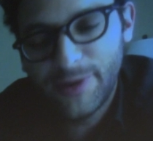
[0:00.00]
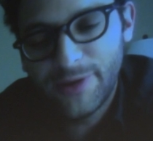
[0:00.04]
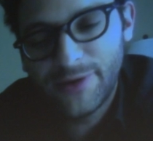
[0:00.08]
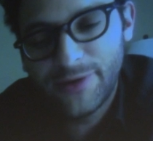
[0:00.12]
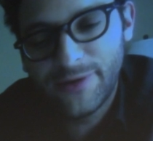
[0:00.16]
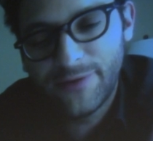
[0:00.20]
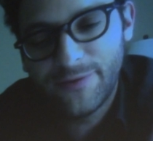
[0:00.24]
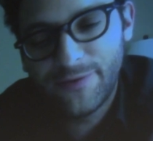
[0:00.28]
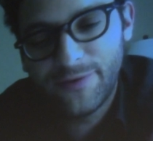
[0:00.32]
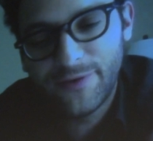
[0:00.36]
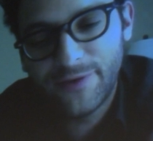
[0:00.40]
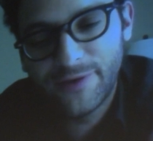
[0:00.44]

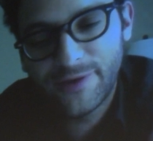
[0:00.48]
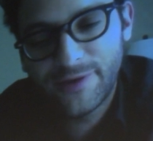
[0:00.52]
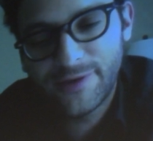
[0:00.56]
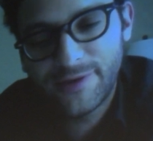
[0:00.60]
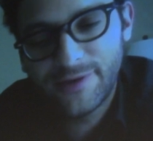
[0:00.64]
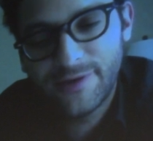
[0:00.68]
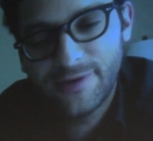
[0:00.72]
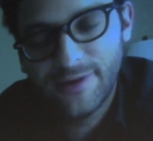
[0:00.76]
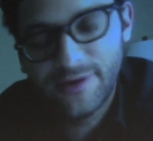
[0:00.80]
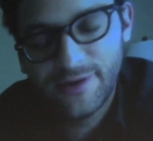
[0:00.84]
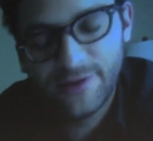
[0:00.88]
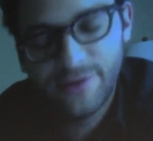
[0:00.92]

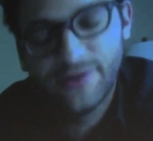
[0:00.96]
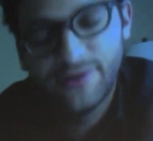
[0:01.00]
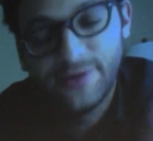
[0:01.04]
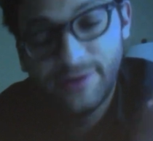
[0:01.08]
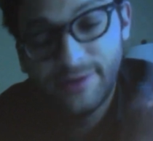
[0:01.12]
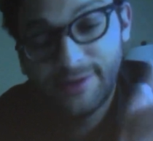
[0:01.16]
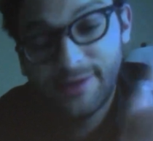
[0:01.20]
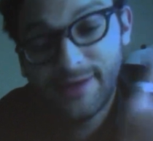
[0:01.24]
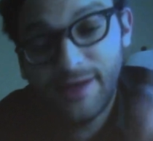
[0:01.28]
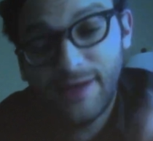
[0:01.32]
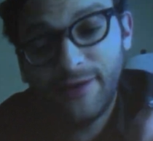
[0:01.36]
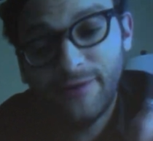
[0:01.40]
the
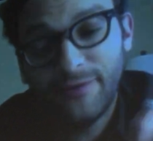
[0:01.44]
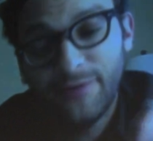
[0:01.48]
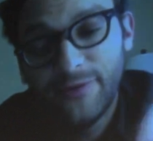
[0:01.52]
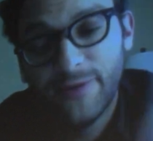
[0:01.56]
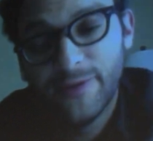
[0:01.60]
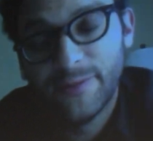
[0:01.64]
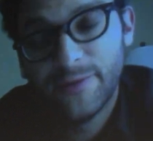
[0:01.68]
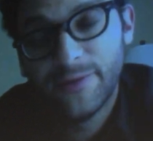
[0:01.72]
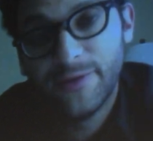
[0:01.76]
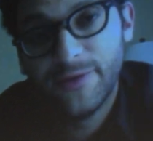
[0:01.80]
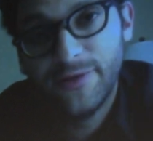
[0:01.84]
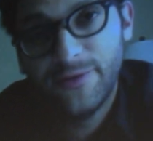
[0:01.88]
second film,
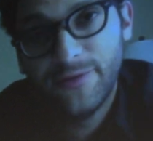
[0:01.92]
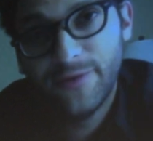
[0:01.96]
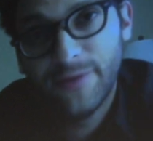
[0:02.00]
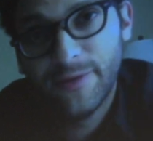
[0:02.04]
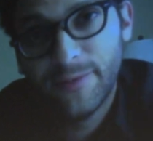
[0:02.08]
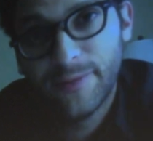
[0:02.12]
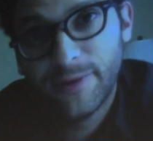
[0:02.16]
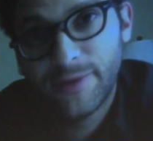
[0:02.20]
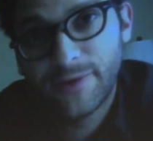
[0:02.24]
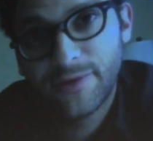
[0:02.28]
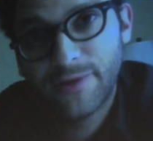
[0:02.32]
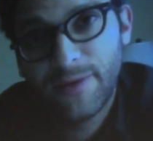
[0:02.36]
the new film
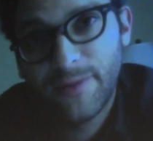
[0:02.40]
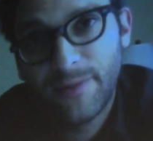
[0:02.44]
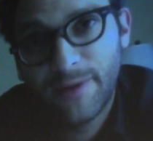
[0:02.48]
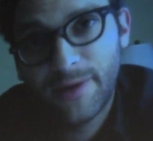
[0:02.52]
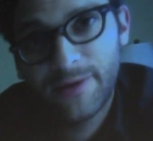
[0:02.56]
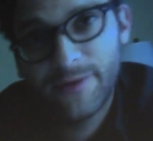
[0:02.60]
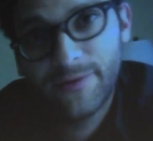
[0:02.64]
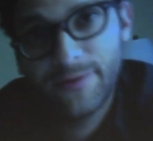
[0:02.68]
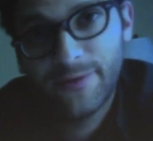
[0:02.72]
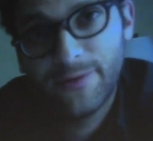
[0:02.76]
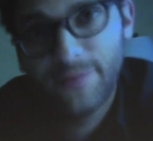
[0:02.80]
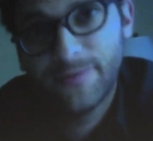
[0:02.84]
at
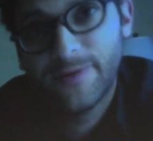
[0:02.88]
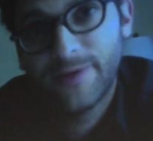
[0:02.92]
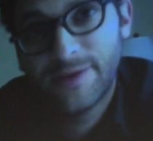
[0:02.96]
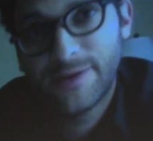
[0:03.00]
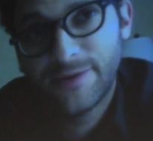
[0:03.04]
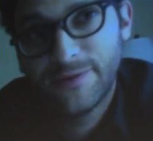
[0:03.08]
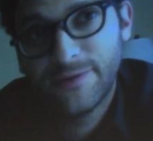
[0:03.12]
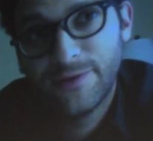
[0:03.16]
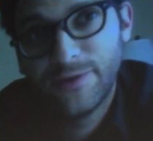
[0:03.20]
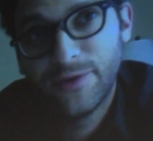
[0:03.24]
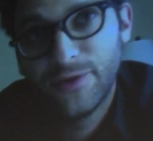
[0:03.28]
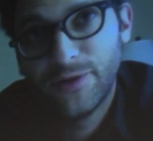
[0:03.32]
Tribeca Film
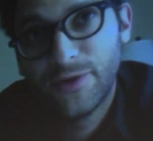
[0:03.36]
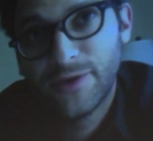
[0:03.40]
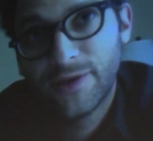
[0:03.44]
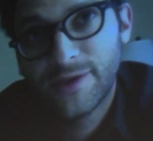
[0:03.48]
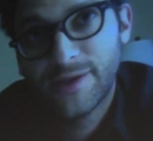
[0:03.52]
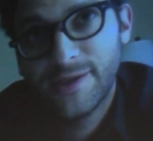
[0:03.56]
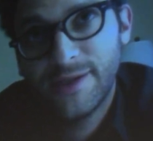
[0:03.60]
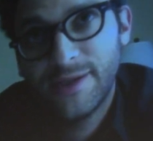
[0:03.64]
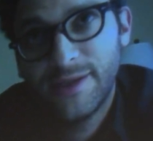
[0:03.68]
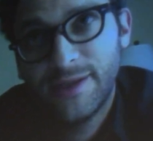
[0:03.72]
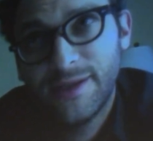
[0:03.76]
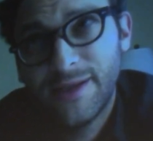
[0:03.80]
Festival in New York
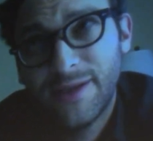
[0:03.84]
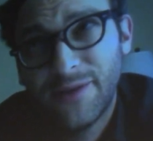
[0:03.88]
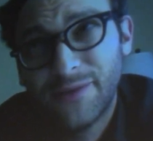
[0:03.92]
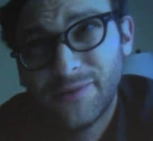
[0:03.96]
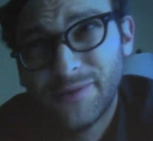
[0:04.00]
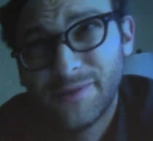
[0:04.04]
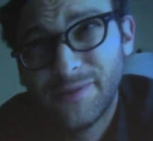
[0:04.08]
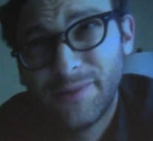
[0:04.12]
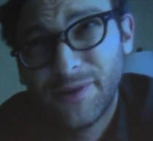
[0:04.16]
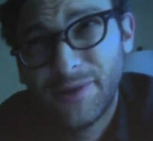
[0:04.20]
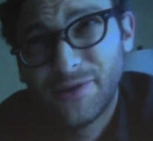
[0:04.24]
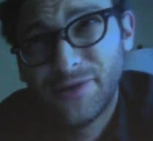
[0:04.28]
City, and that was
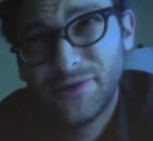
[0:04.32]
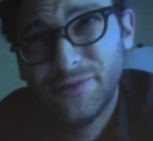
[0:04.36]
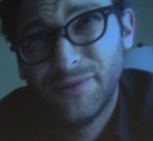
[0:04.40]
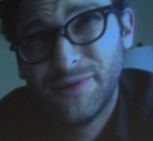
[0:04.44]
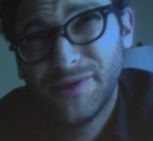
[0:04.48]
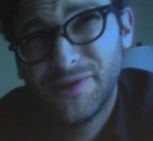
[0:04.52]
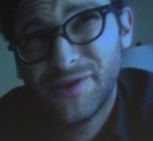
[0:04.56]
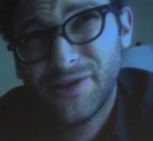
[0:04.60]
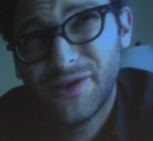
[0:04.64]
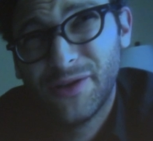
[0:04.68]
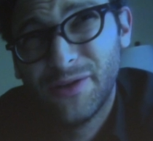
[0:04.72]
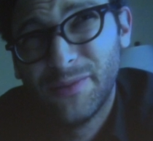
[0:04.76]
about 2
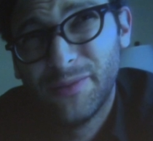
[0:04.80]
months ago.